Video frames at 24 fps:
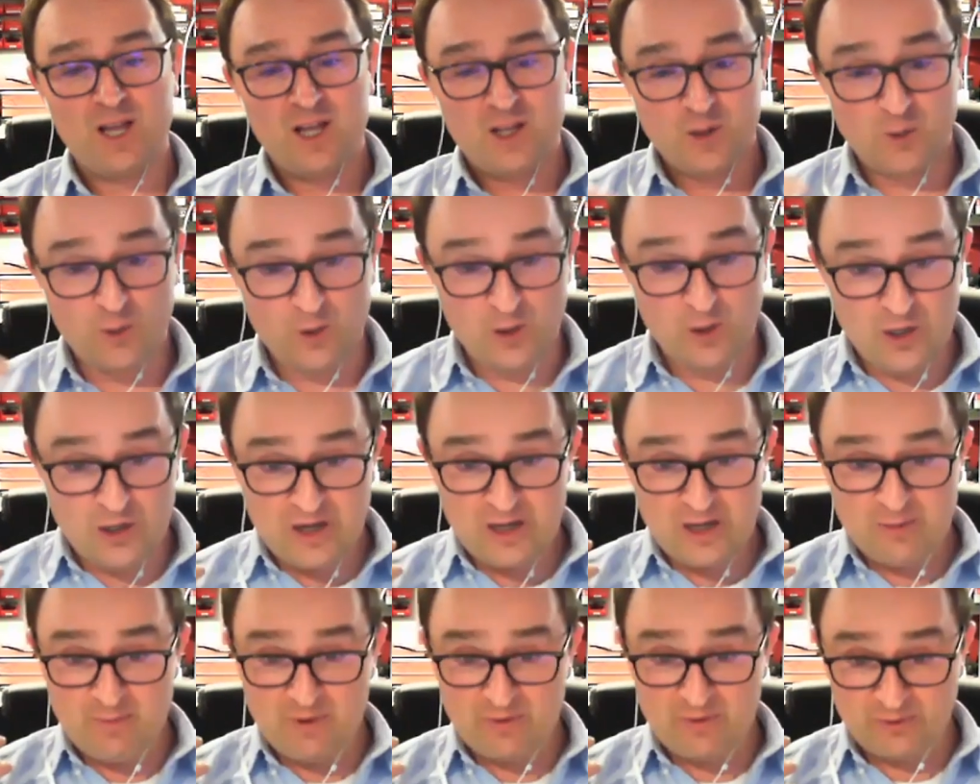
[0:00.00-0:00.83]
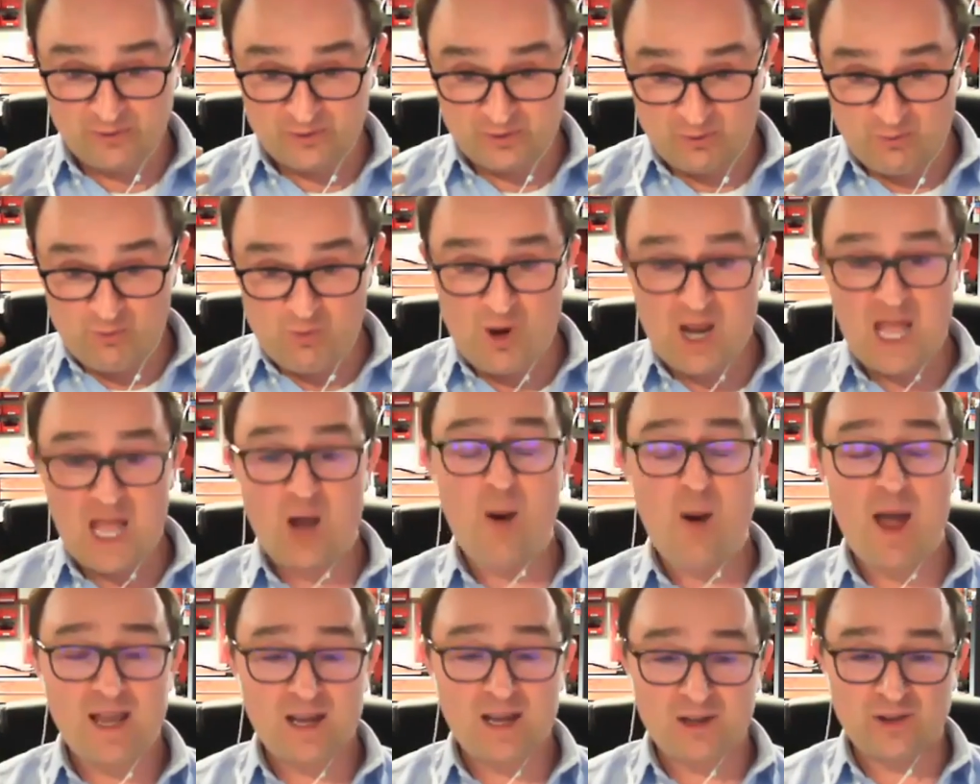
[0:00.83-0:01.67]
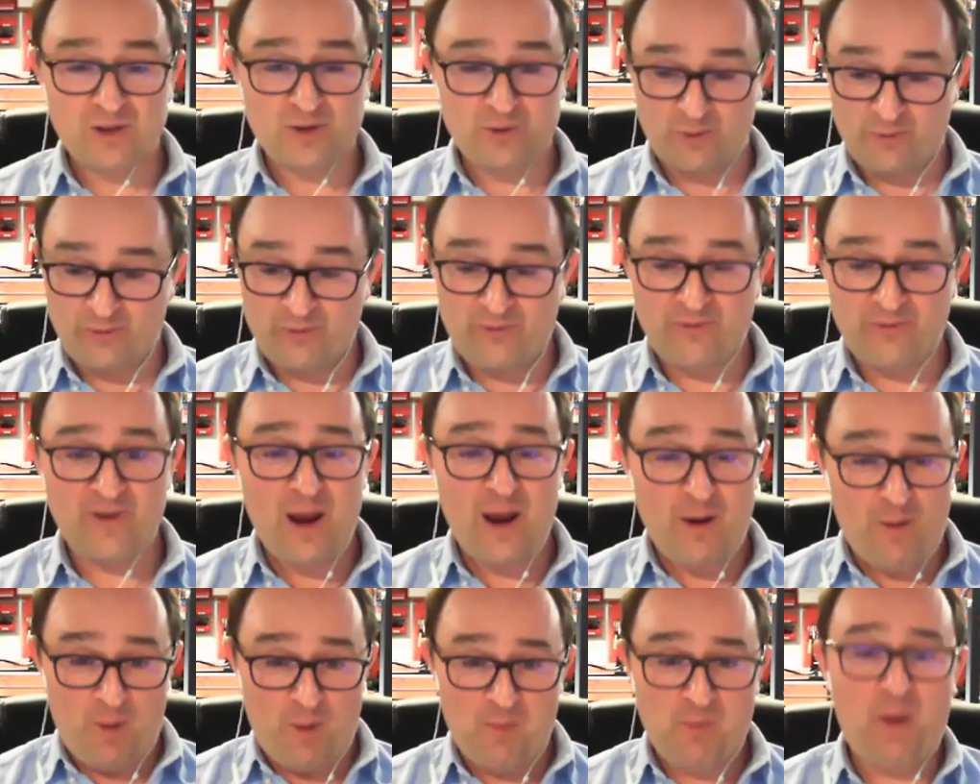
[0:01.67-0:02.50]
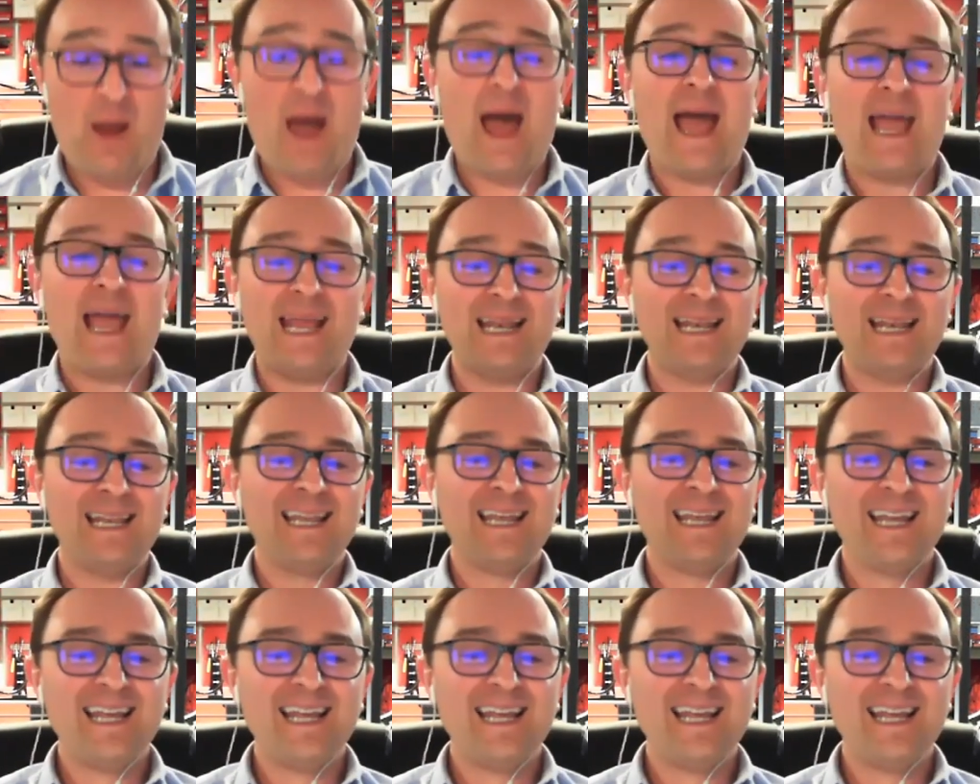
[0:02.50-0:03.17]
your learning muscles are reawakened through fear and pain.